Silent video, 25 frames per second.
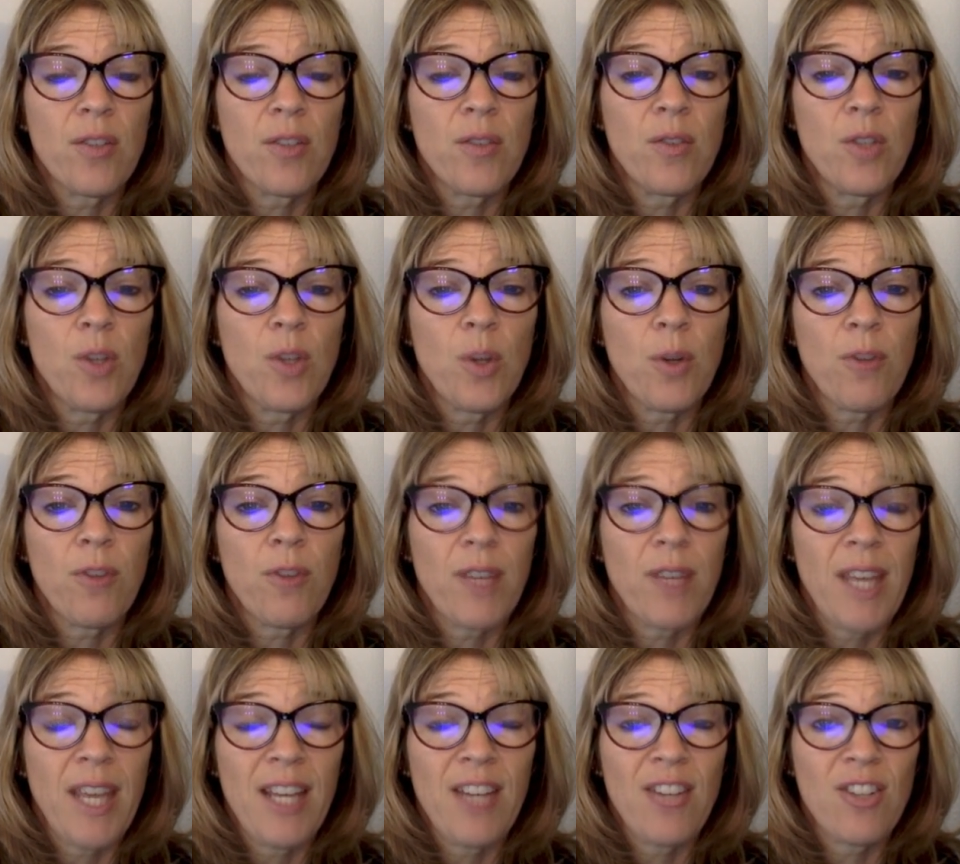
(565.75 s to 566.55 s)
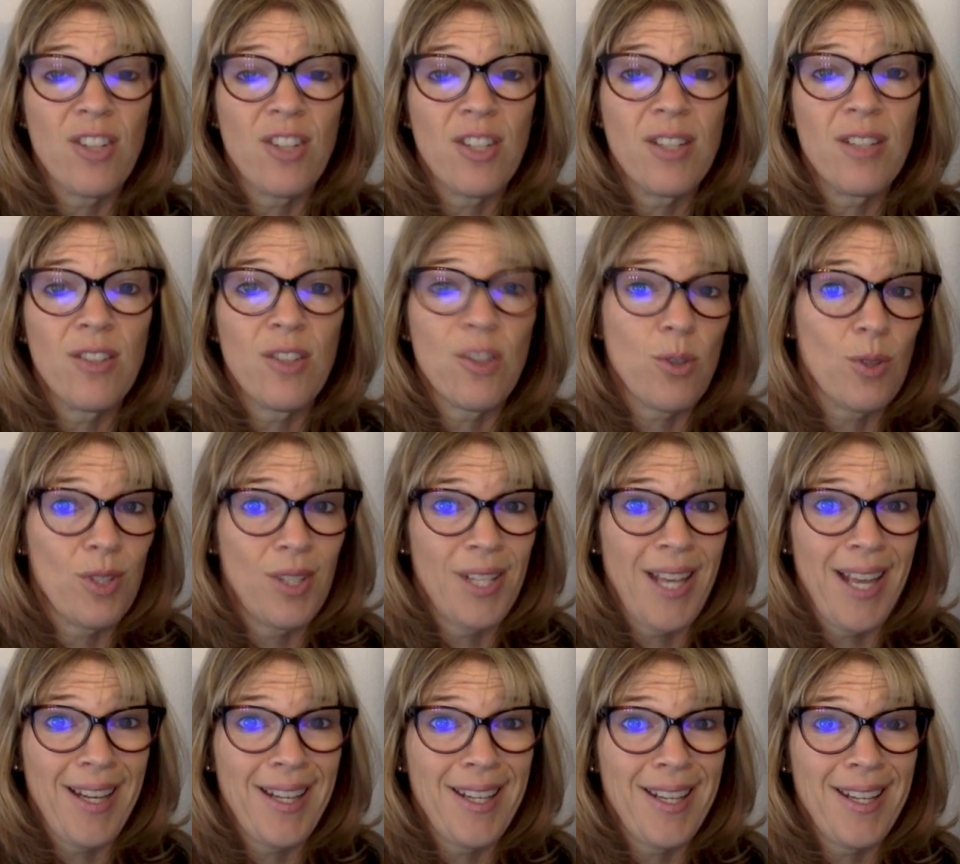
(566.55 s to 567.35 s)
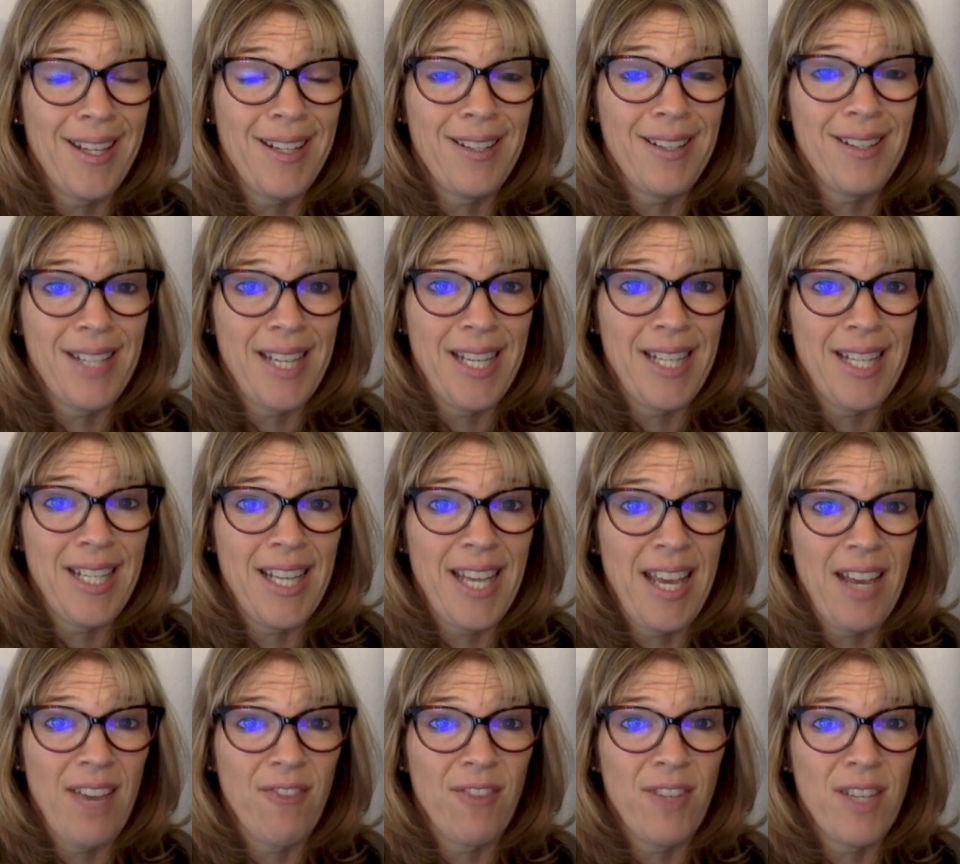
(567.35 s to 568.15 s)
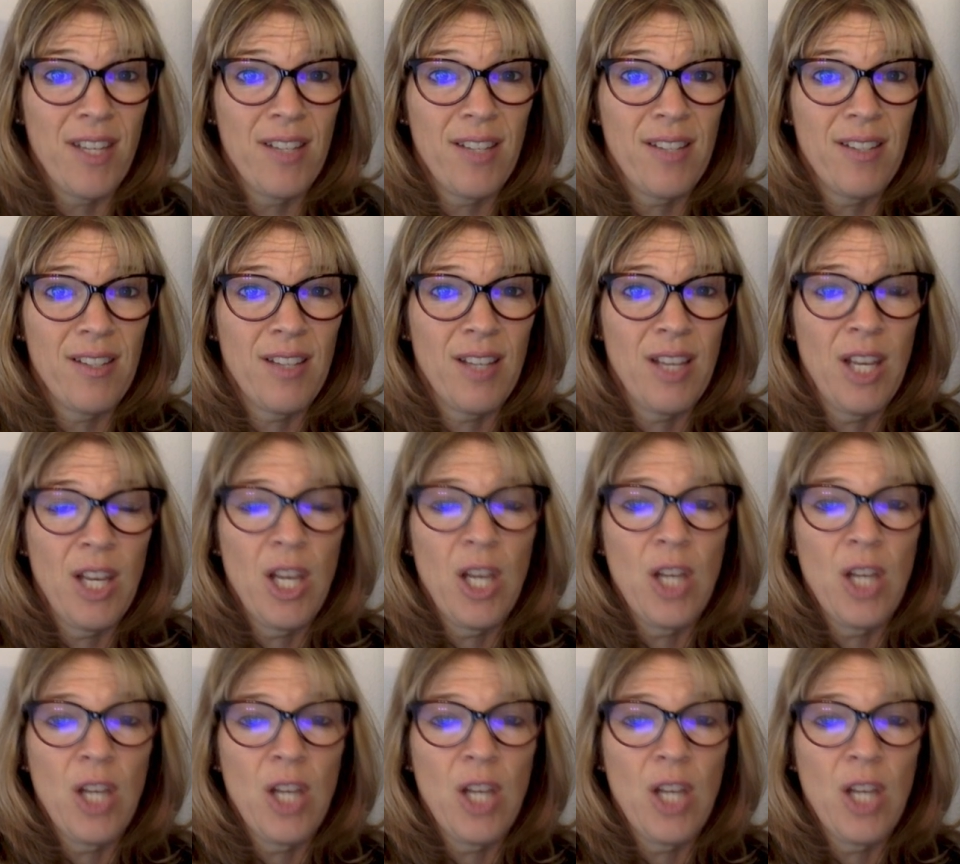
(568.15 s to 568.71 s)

notifications, your settings in Canvas,